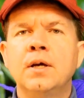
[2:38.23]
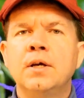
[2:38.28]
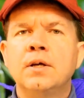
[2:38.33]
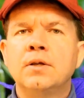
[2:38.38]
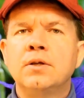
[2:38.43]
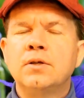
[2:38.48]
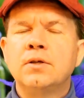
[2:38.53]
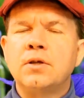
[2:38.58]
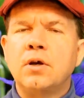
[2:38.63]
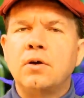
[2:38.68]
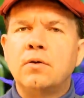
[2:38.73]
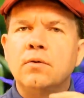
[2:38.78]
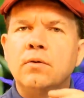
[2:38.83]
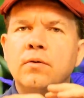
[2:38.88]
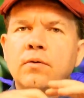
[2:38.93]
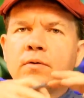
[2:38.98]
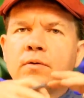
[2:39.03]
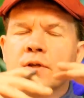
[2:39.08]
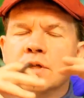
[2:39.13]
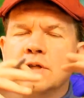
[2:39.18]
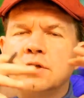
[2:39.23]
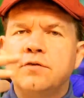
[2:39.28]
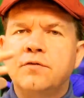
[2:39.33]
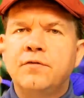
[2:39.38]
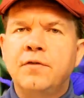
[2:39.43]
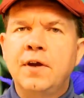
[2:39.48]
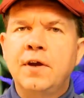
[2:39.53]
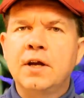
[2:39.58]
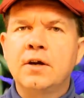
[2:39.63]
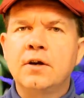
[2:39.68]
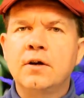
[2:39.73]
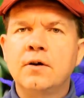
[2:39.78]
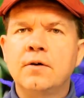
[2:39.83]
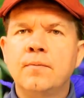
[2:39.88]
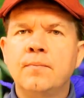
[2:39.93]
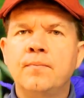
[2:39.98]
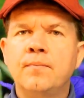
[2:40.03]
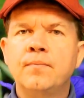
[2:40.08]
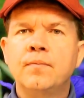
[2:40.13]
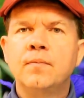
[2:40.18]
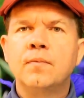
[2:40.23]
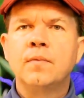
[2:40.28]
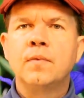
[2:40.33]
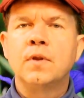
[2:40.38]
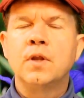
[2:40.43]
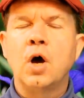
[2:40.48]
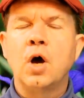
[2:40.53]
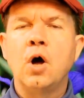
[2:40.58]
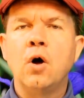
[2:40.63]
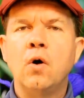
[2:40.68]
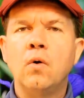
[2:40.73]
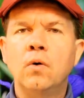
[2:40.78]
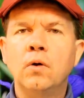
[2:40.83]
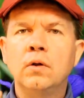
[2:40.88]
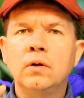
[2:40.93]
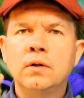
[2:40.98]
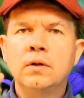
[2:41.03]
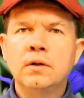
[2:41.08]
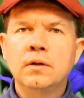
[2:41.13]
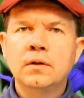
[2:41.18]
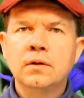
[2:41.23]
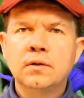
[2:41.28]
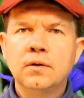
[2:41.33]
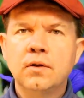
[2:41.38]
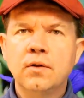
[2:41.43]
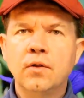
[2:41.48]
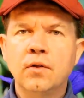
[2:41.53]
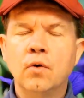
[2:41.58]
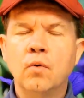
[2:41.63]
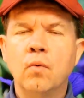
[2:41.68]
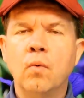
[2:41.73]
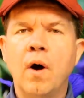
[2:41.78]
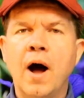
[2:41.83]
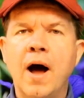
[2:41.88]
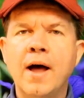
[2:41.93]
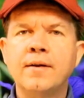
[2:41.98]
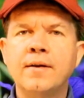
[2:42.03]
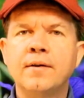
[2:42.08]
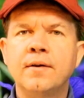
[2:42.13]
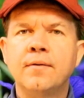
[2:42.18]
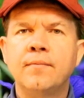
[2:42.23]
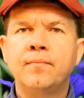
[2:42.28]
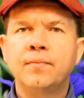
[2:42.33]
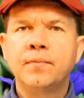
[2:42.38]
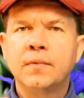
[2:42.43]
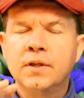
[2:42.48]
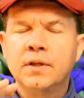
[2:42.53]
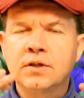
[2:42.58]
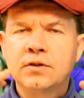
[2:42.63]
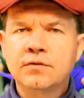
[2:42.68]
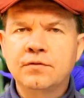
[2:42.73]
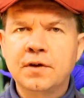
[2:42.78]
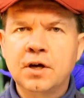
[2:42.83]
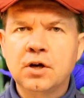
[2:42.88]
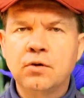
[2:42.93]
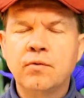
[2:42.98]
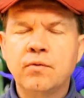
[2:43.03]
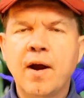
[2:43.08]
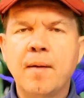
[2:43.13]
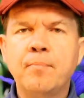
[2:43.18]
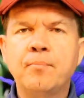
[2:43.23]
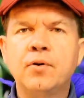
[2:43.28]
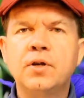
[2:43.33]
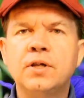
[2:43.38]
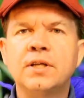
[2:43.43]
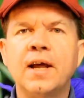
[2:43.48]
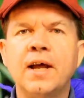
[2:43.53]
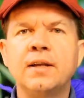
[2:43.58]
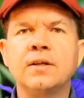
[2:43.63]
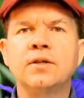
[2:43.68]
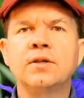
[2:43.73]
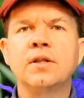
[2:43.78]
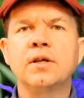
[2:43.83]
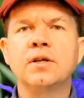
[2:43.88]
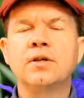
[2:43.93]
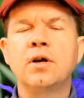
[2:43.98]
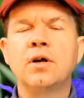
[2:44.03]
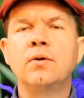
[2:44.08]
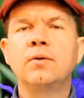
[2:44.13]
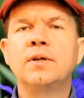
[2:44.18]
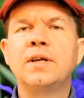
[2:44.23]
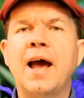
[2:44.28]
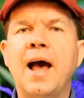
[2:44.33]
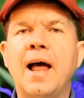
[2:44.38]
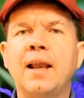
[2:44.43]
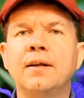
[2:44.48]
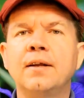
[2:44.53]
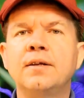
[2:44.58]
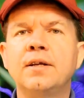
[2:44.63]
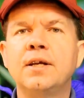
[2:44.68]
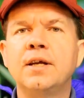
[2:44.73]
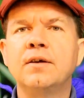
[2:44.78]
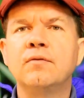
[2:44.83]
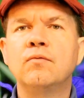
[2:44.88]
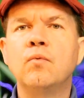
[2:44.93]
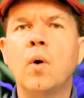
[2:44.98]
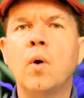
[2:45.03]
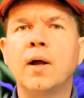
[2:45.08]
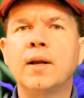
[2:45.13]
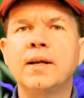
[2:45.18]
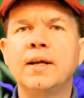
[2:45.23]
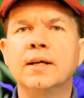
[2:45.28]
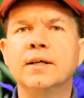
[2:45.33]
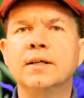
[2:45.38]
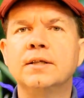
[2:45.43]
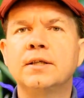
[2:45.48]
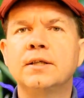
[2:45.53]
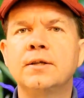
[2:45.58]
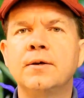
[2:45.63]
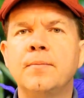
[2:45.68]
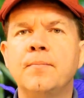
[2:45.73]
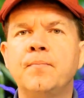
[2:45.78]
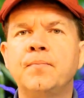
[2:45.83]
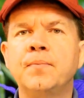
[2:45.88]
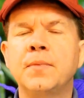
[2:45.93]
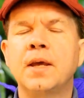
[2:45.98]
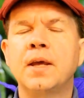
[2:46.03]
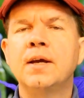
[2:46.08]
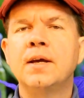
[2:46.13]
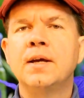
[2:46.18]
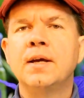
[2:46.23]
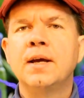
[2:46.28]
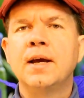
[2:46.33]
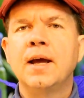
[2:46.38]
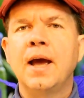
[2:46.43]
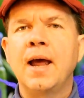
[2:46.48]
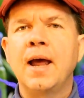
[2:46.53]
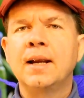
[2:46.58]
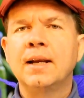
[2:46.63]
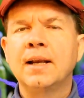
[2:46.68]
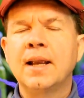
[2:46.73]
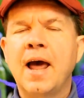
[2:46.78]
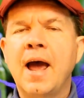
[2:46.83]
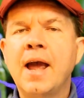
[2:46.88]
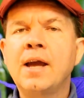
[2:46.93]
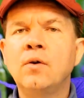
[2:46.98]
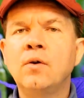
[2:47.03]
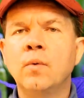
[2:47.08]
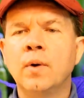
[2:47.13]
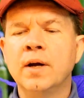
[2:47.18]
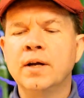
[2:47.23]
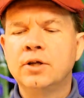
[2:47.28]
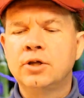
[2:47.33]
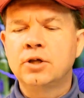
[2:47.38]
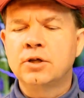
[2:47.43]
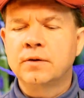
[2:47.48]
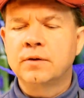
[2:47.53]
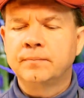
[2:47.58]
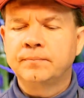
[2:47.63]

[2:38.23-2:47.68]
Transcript: So the sphere, the whole, the one, the sphere represents the totality of what is, and language